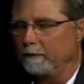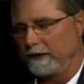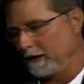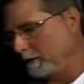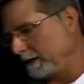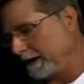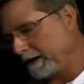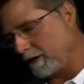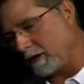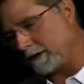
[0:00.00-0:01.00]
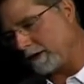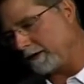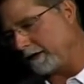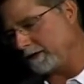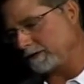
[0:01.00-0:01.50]
We know what they are.
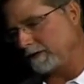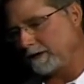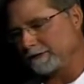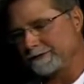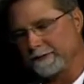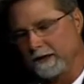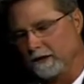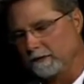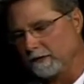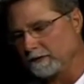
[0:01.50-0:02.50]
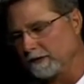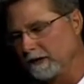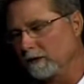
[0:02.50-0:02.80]
There's the